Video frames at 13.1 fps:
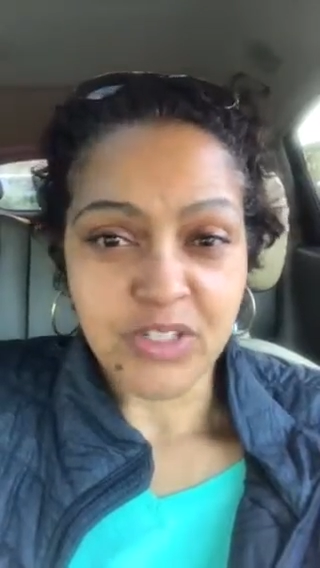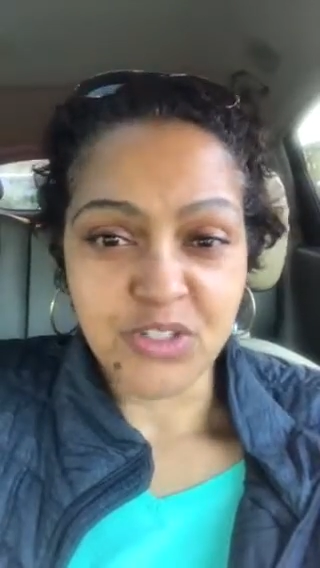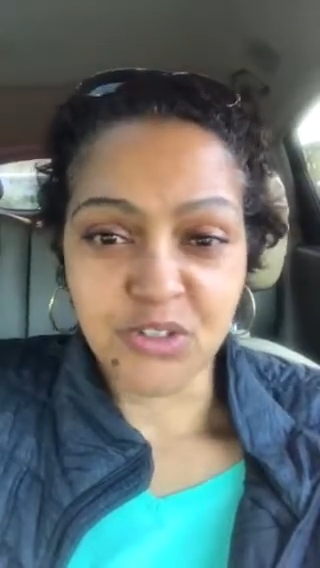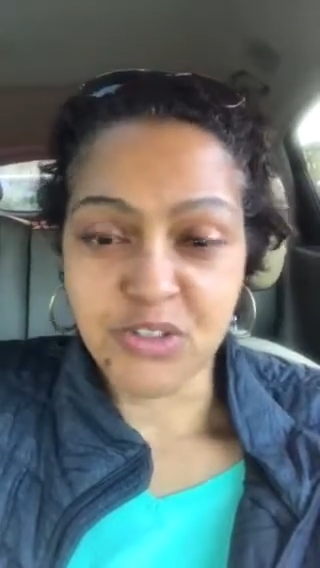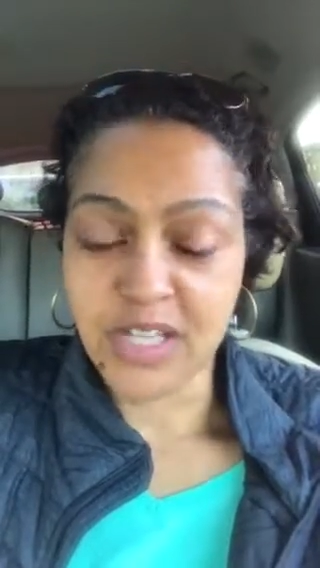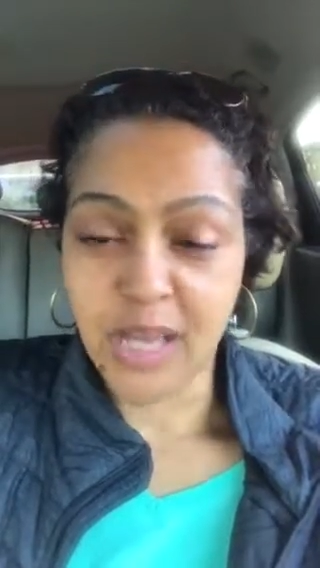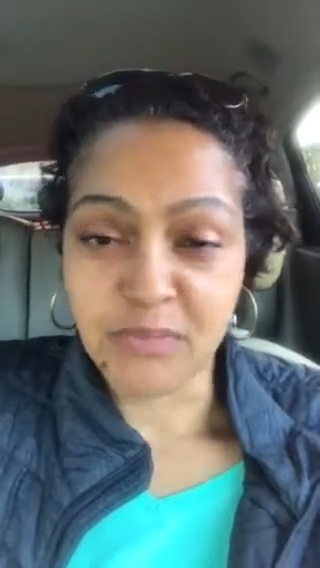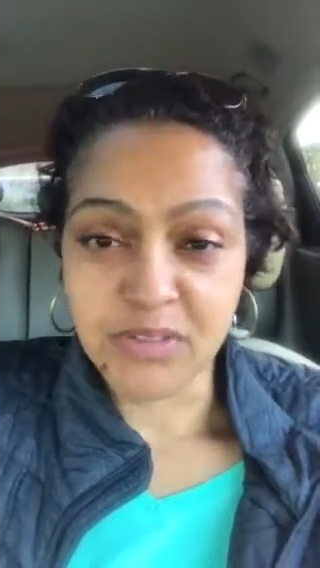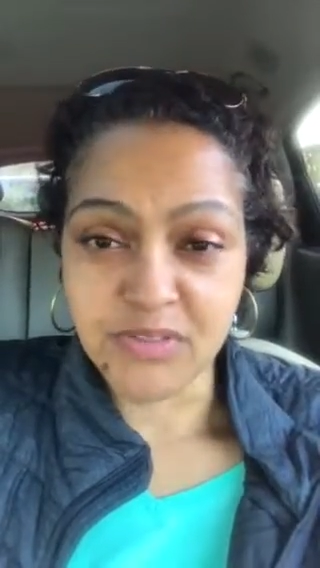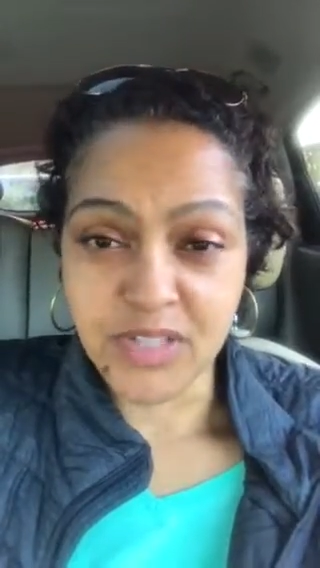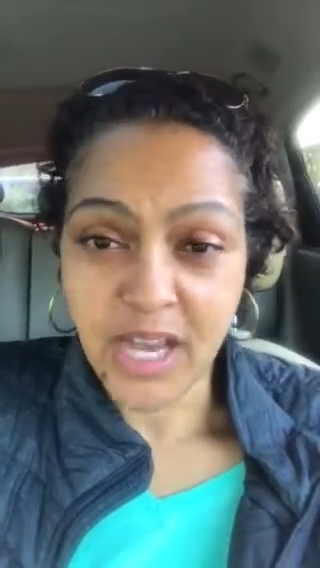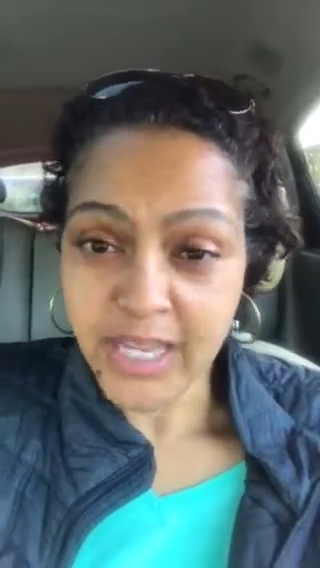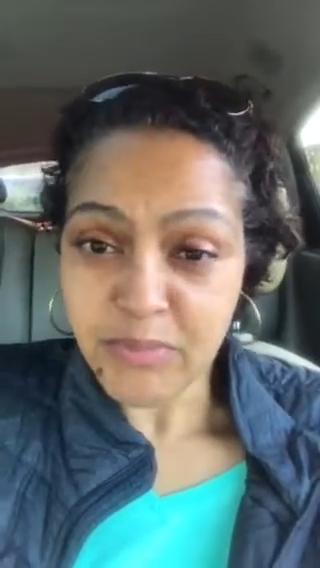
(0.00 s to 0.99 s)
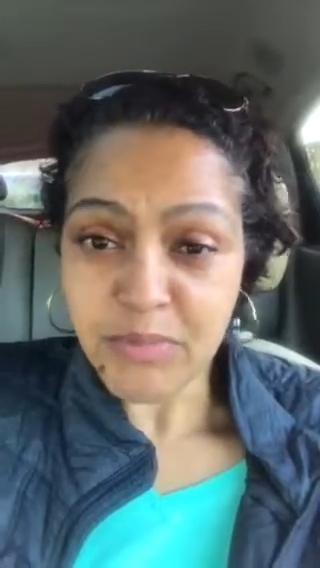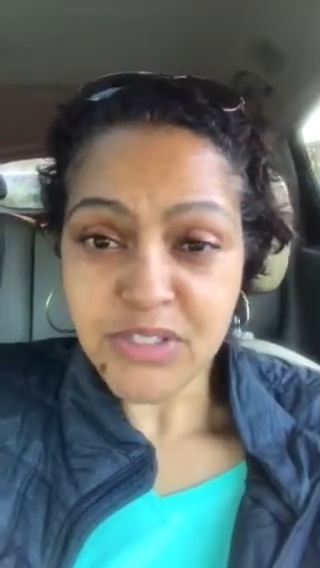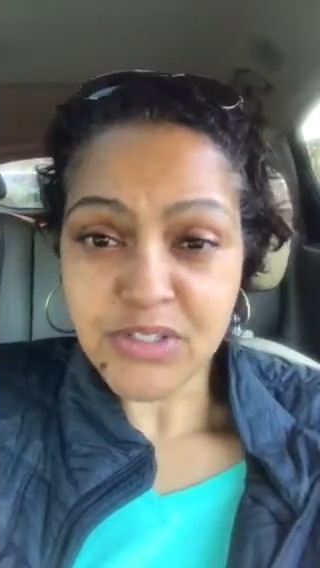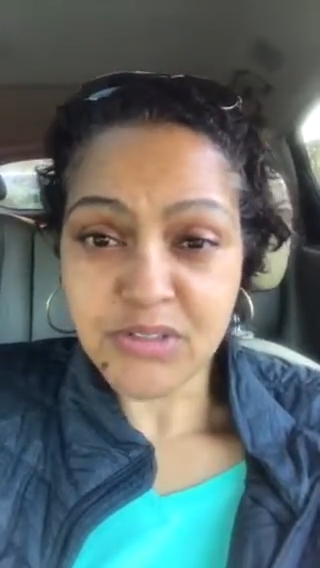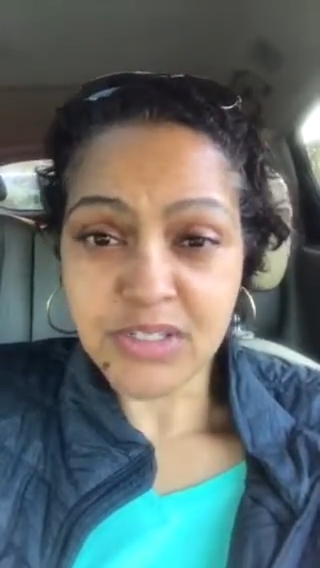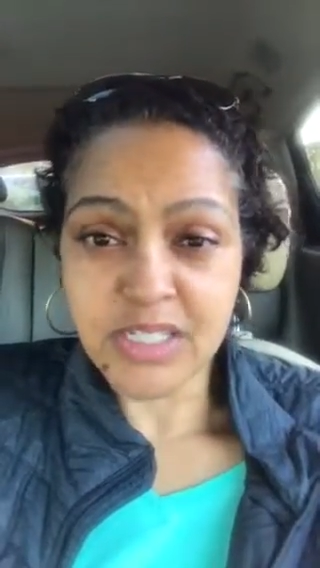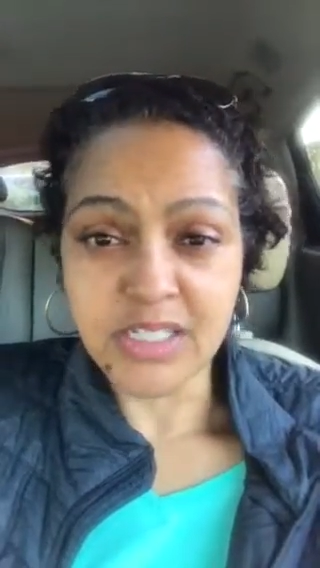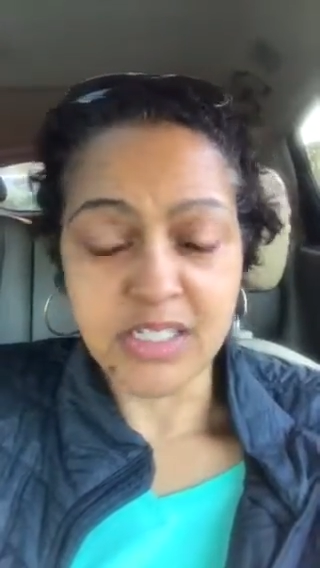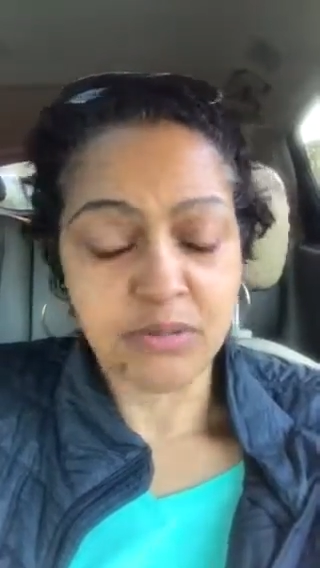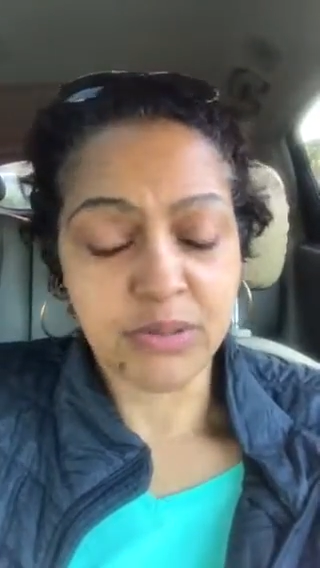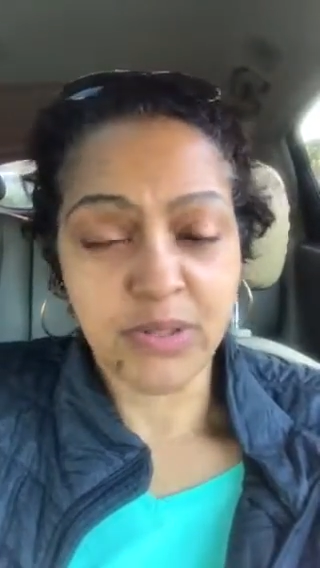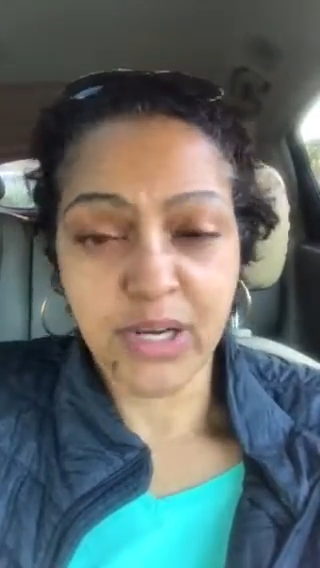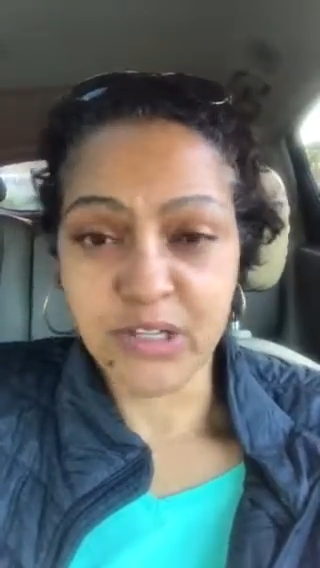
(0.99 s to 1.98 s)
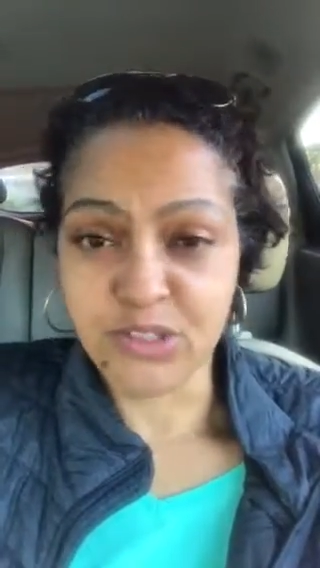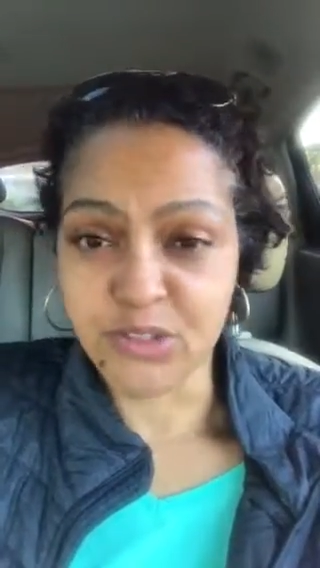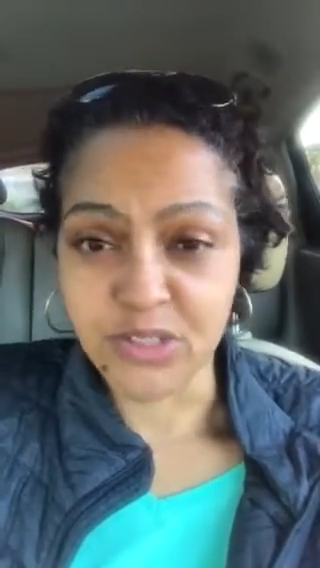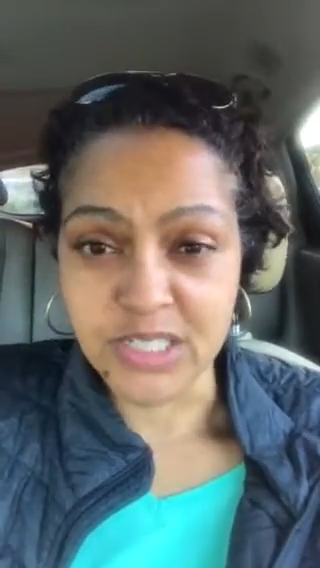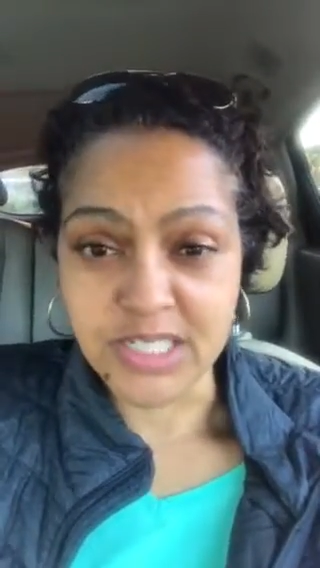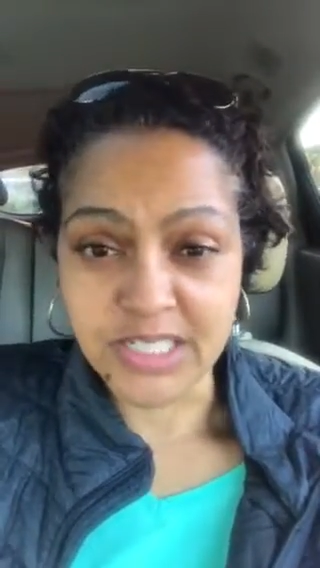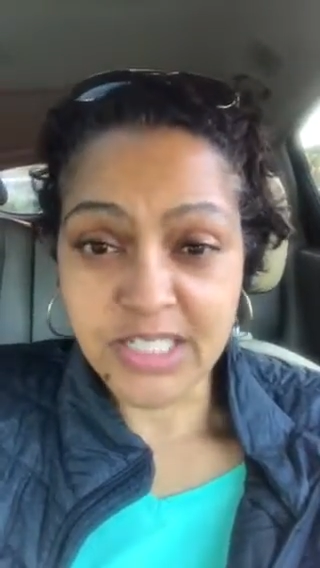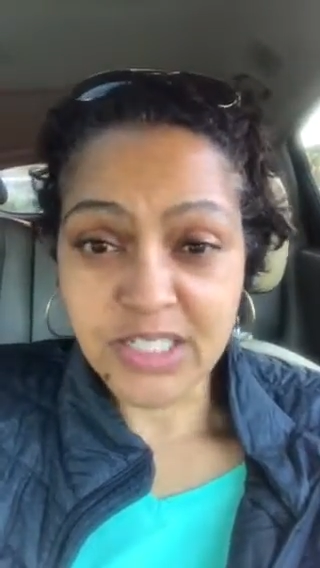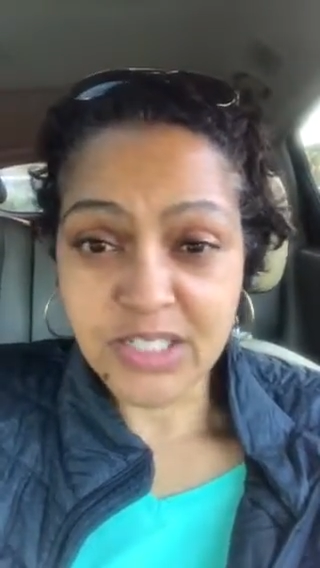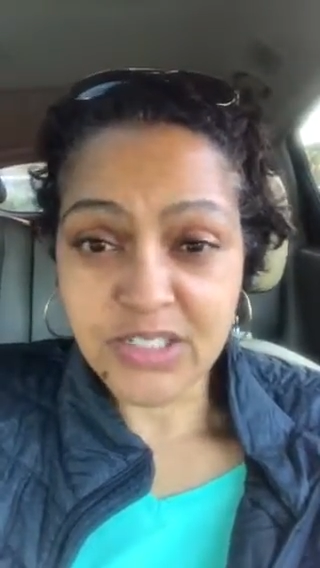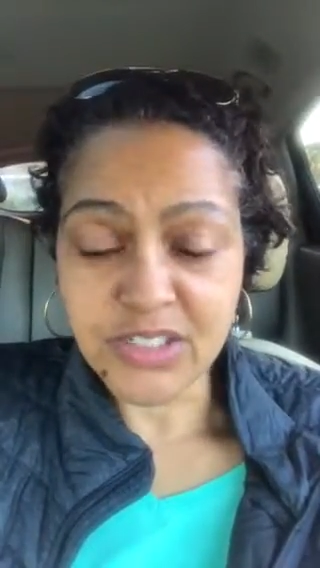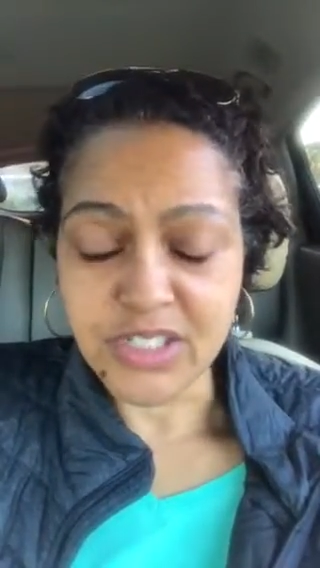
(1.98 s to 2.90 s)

certain types of documents you need? Does it require certain skills?